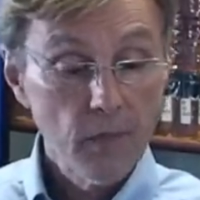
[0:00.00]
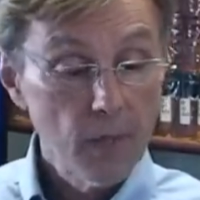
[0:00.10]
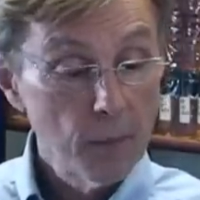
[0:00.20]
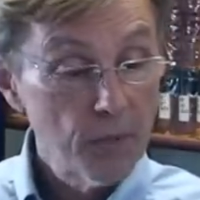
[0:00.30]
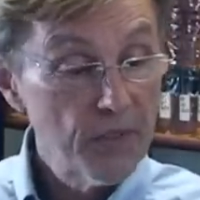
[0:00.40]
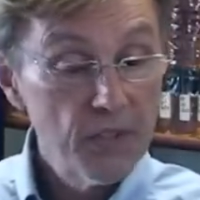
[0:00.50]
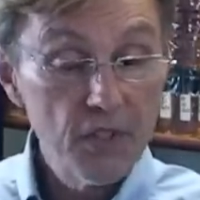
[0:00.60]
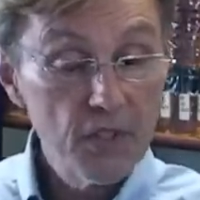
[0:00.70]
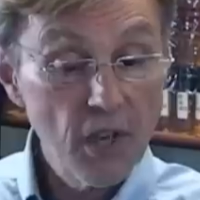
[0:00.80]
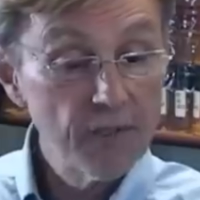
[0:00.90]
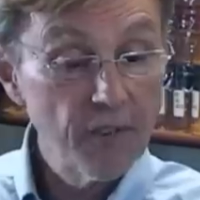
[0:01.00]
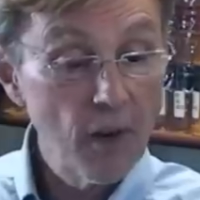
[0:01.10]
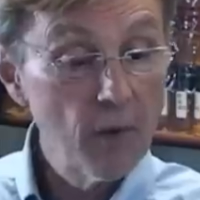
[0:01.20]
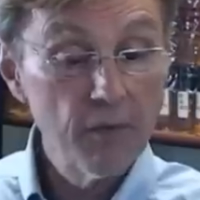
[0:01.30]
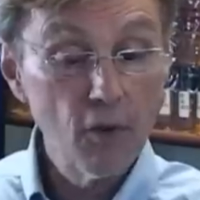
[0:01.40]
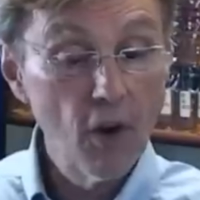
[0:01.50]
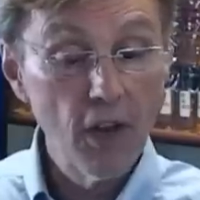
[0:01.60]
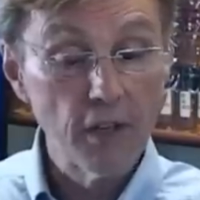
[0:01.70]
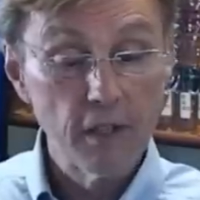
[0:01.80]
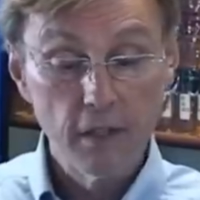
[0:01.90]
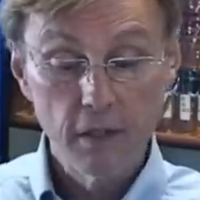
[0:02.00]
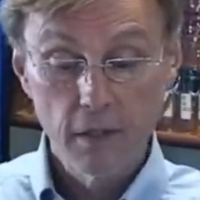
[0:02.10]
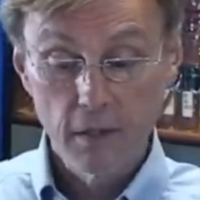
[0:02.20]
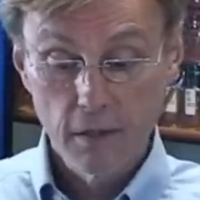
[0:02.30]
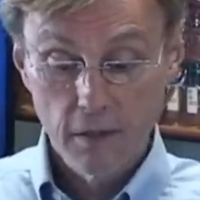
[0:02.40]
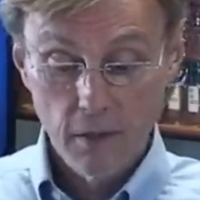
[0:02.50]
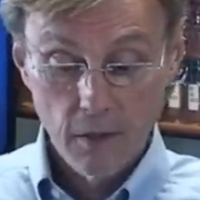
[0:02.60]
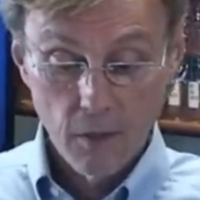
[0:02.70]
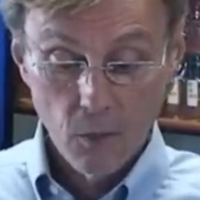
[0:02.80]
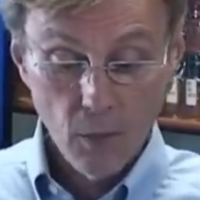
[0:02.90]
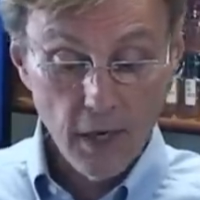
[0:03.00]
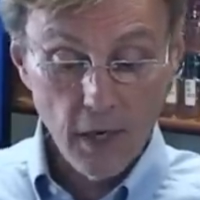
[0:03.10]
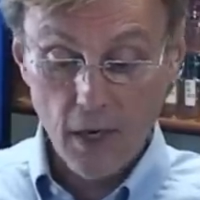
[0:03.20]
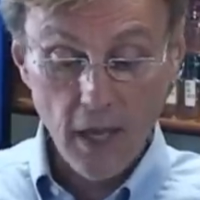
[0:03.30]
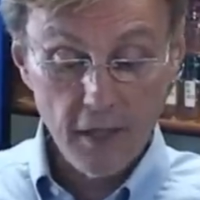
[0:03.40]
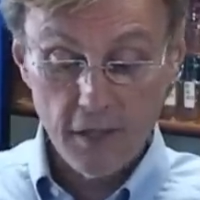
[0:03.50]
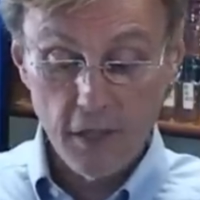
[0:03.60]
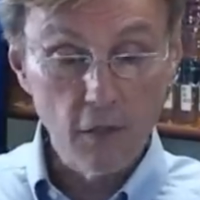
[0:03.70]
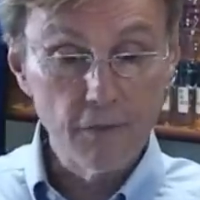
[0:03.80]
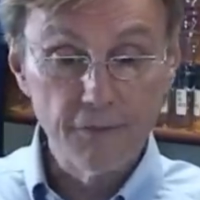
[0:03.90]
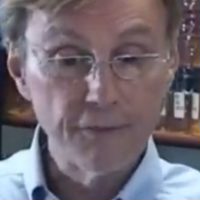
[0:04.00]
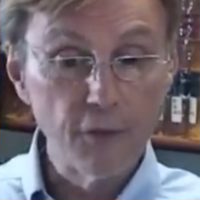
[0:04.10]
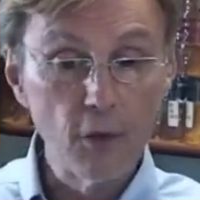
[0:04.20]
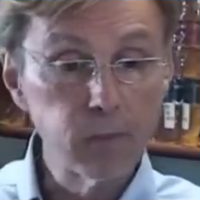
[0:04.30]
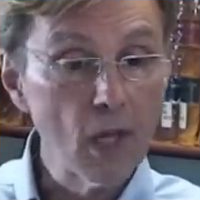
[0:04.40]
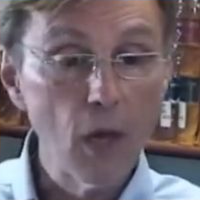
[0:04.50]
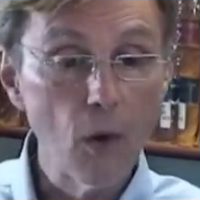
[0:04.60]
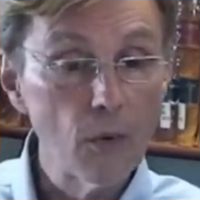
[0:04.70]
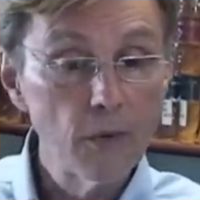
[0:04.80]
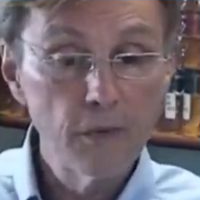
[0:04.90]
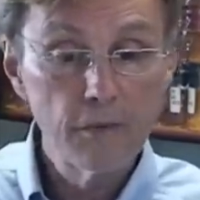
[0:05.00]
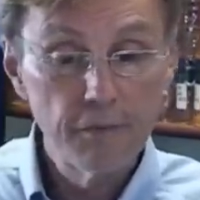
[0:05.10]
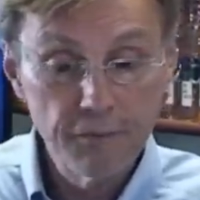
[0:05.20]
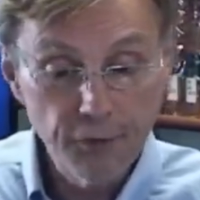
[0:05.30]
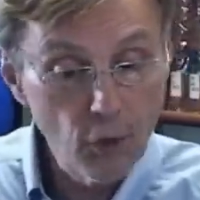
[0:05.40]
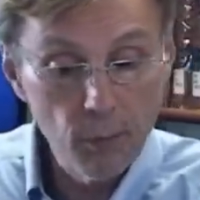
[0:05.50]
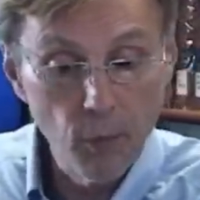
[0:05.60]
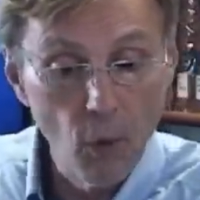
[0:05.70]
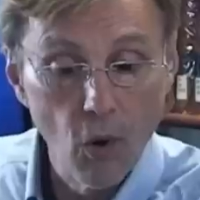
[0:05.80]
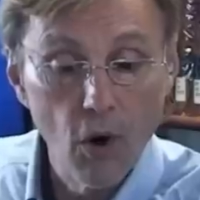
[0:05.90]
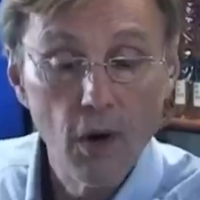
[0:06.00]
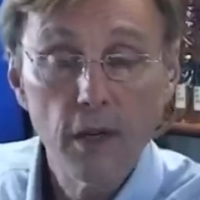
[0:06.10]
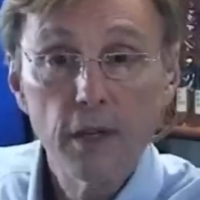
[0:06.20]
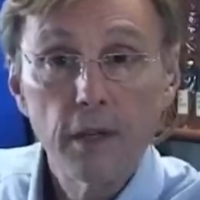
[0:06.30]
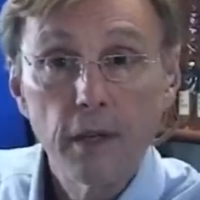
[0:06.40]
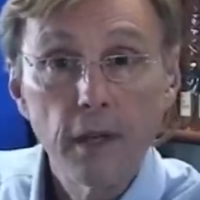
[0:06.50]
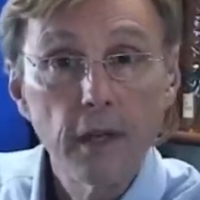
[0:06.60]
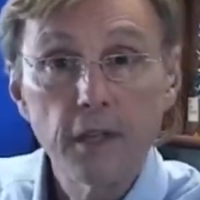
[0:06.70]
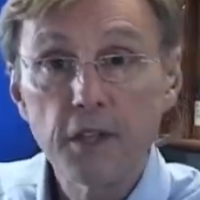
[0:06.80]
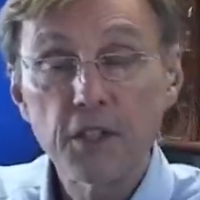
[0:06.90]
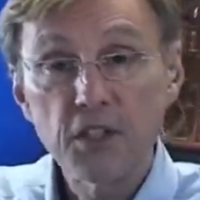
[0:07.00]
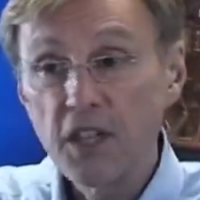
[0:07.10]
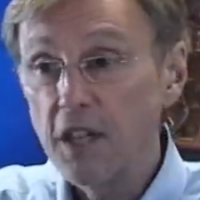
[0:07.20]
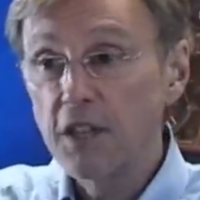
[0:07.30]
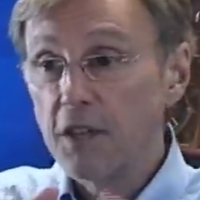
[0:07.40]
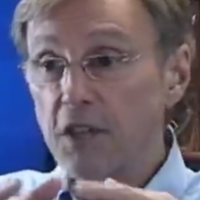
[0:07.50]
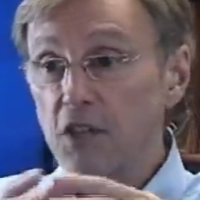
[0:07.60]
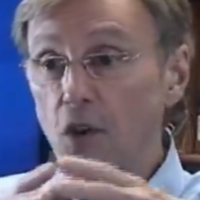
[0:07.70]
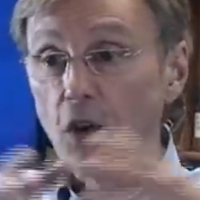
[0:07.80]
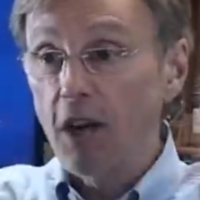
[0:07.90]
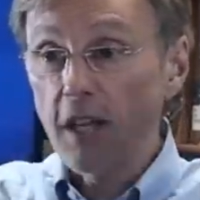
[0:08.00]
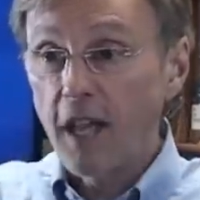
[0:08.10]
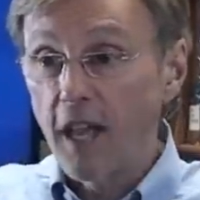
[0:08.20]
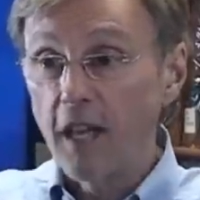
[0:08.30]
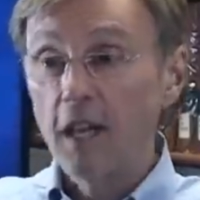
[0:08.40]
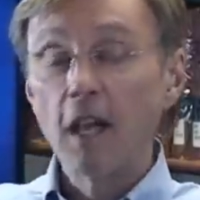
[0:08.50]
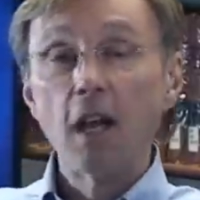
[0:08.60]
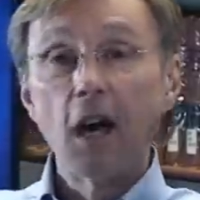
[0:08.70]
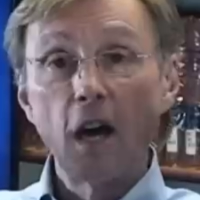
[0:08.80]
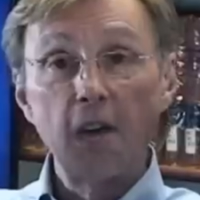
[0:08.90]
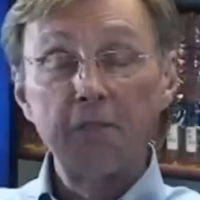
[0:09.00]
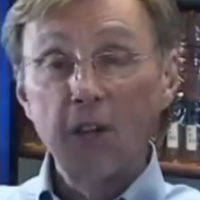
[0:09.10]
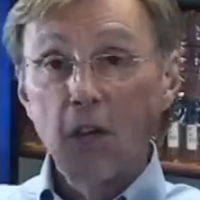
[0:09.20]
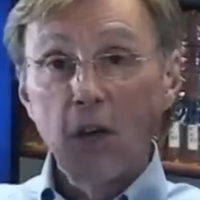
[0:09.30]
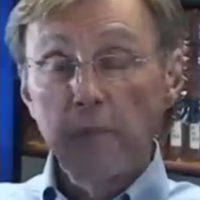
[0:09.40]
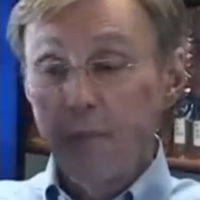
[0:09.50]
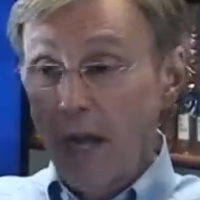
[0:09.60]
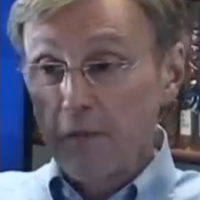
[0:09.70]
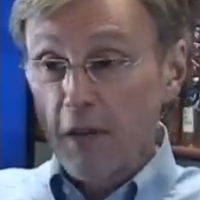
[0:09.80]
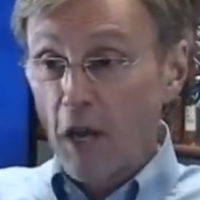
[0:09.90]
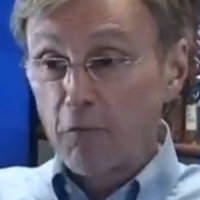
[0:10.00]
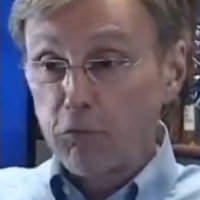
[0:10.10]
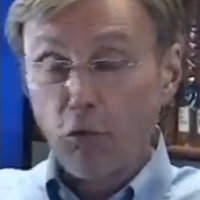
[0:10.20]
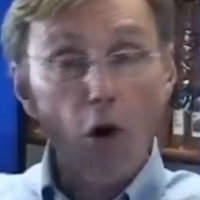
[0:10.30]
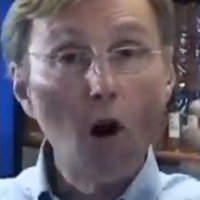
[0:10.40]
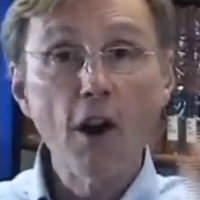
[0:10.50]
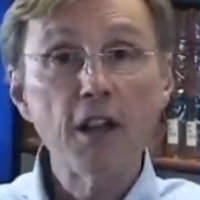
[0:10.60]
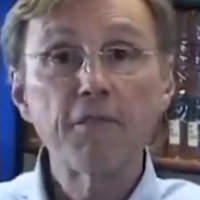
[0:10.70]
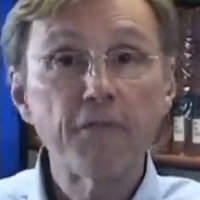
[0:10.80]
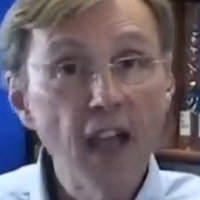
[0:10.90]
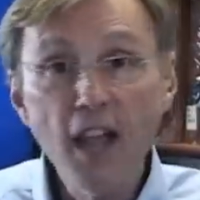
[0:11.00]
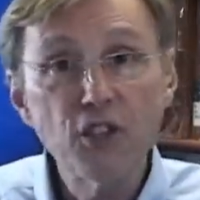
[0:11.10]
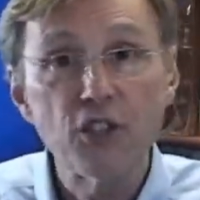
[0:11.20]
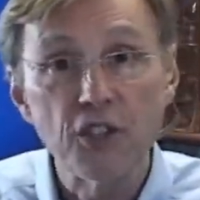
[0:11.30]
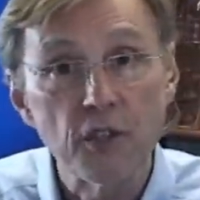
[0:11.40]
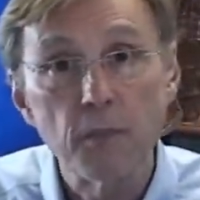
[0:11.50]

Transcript: But this is how far we've gone. We are like, you know, full blown full bore into the teeth of this hurricane of, of, of roaring fascism,